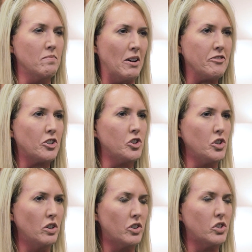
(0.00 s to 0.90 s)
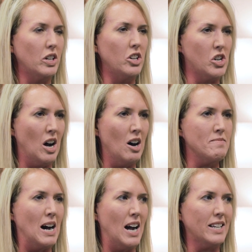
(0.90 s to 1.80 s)
my first university
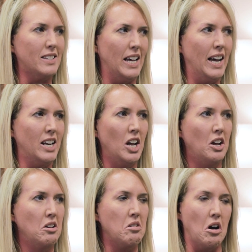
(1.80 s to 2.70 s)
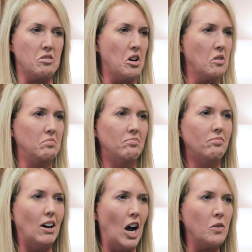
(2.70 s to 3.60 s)
job, I said, oh no,
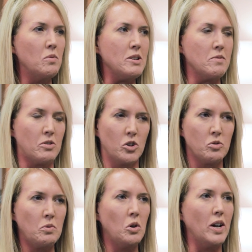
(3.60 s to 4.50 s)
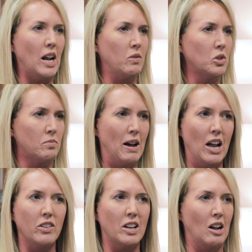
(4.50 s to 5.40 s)
I will be approachable and I will
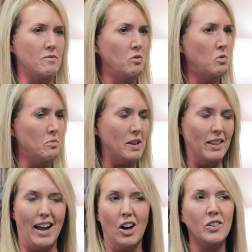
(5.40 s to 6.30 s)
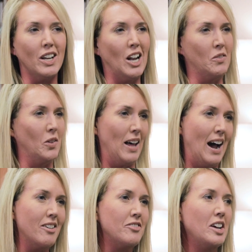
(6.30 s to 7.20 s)
smile and I will be loud and I will
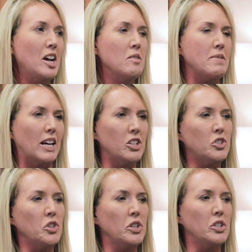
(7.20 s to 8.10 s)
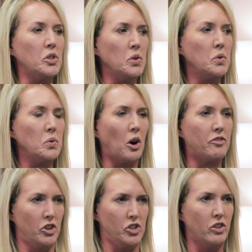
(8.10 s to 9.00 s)
laugh, because students who are
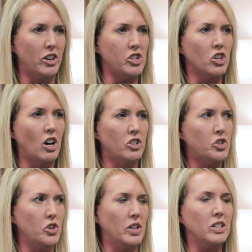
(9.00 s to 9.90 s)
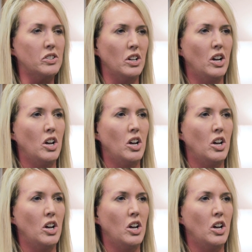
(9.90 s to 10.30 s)
first generation college students